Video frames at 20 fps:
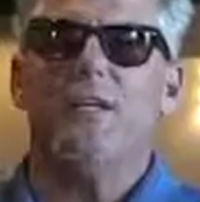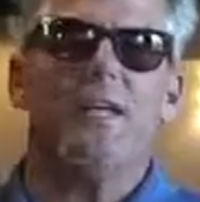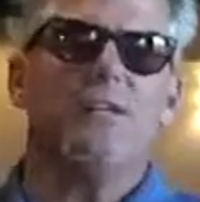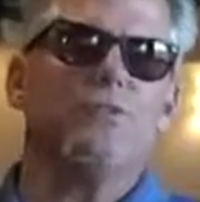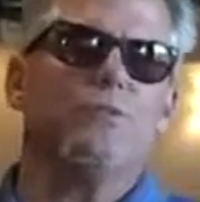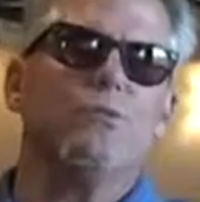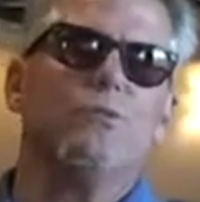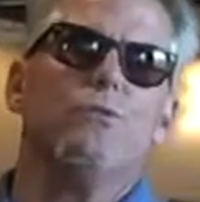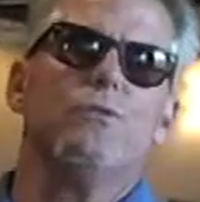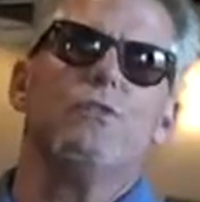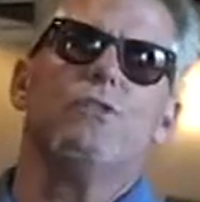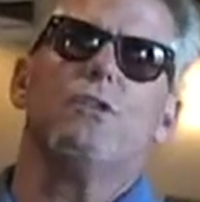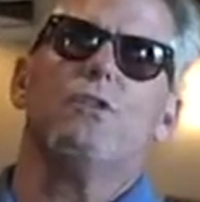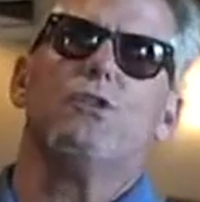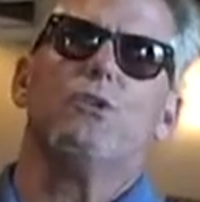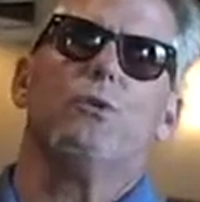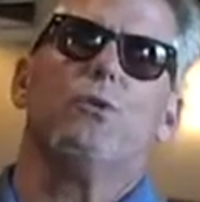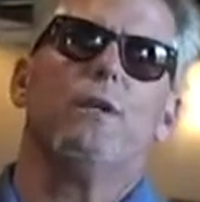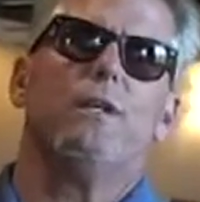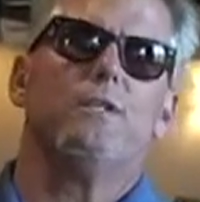You guys are doing
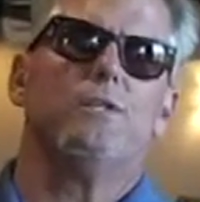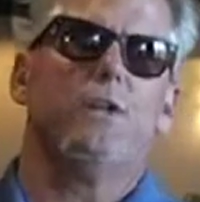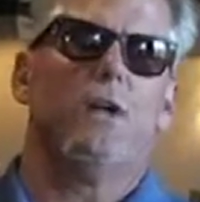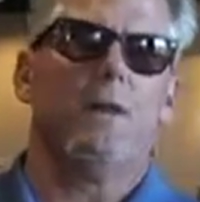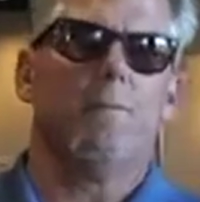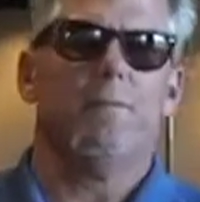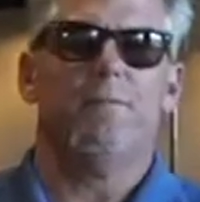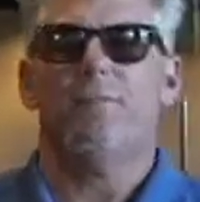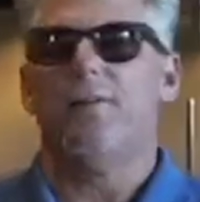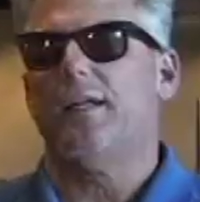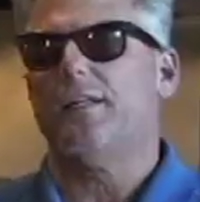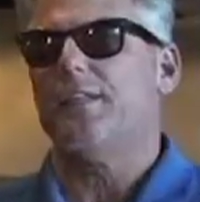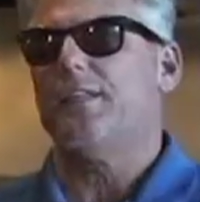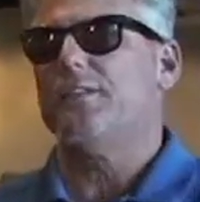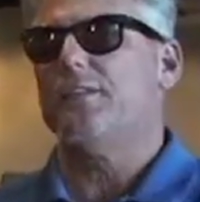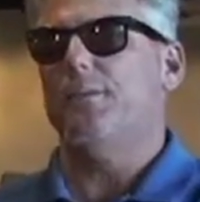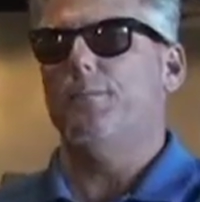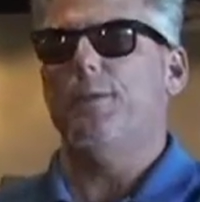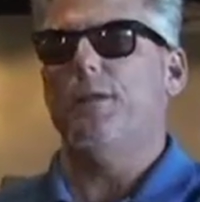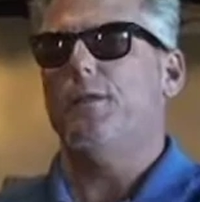such a great job. In fact, I
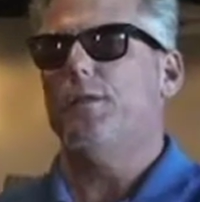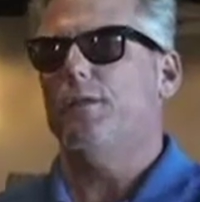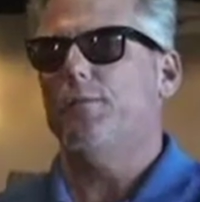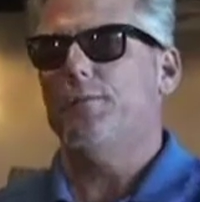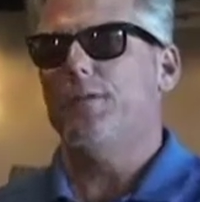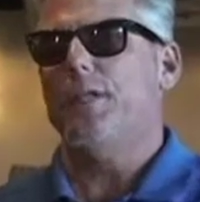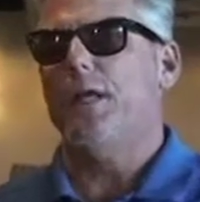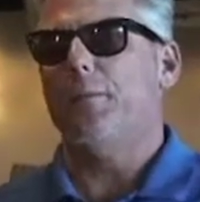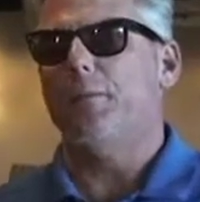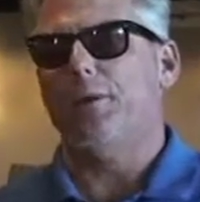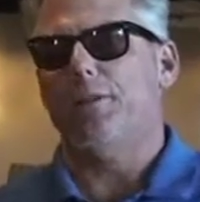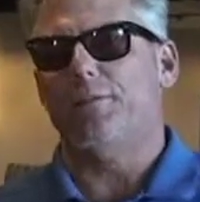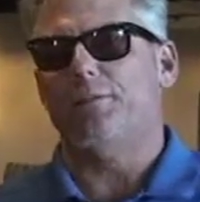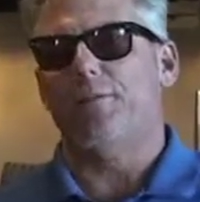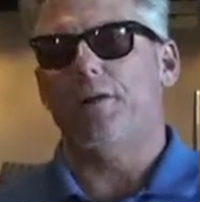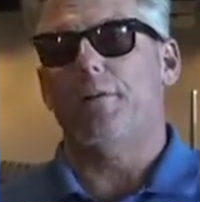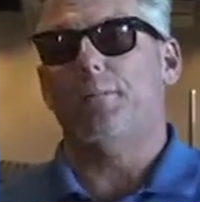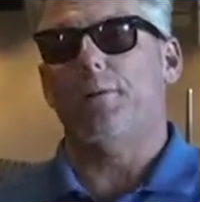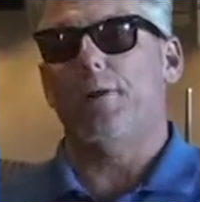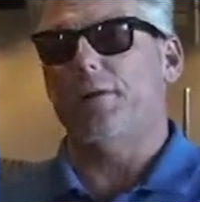see many of you down by the
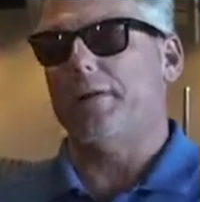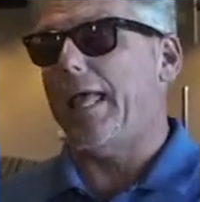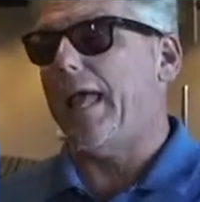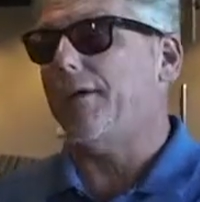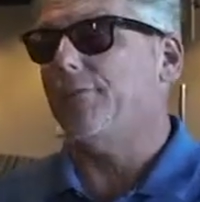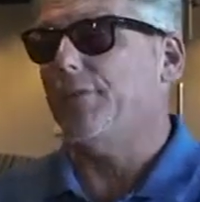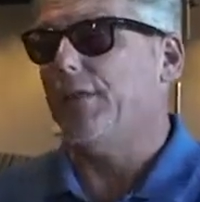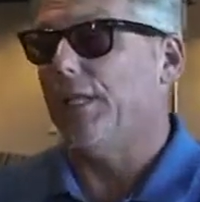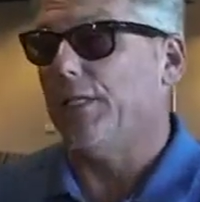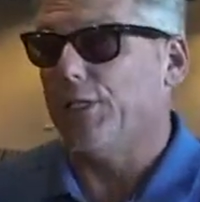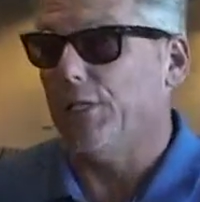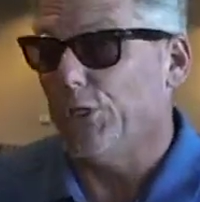fire pot having a